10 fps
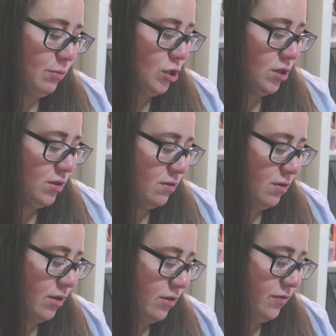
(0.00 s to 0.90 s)
I'm sure
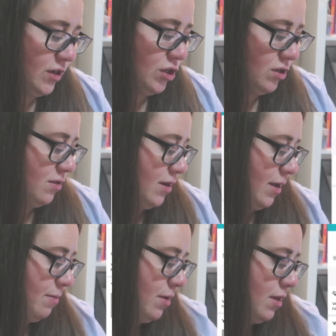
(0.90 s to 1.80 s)
there's other features that
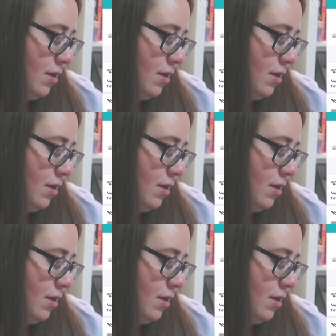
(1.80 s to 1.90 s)
I'm